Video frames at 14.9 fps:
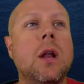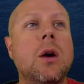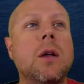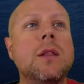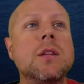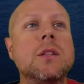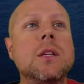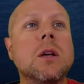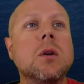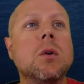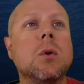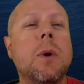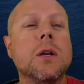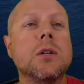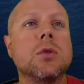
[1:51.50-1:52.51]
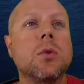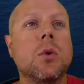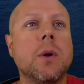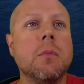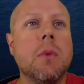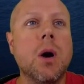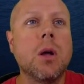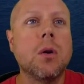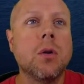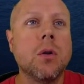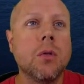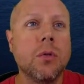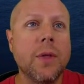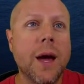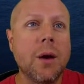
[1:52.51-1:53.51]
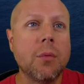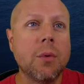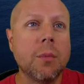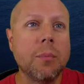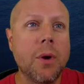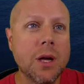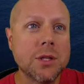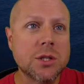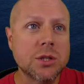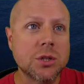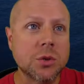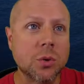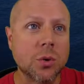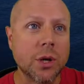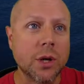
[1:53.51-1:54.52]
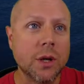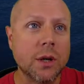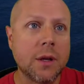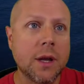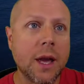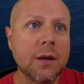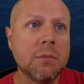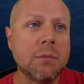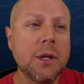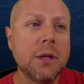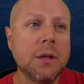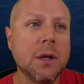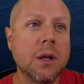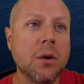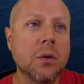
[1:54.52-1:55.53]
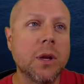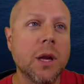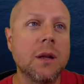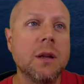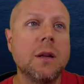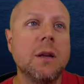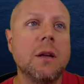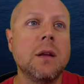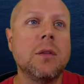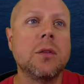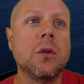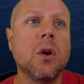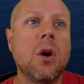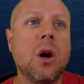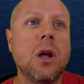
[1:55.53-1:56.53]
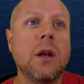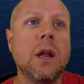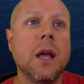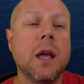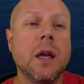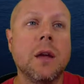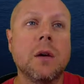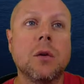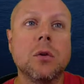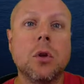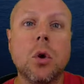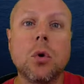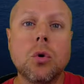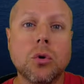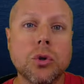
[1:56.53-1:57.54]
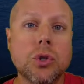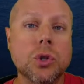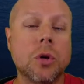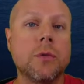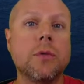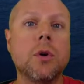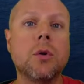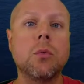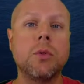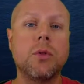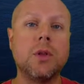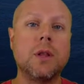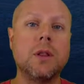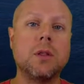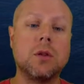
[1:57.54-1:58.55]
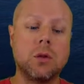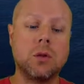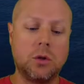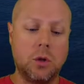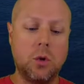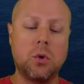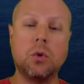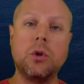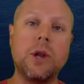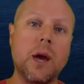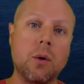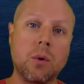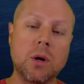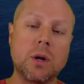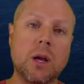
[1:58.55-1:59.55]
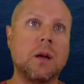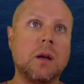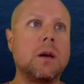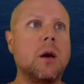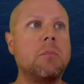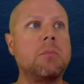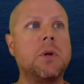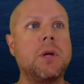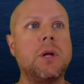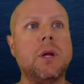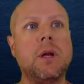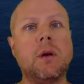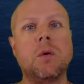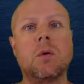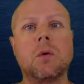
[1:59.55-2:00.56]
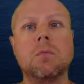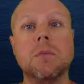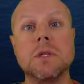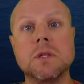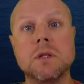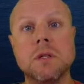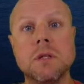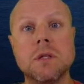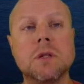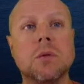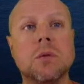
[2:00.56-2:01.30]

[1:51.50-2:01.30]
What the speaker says: Now in the single repository model, that repository can be located either on a local server within the local network at a company or a business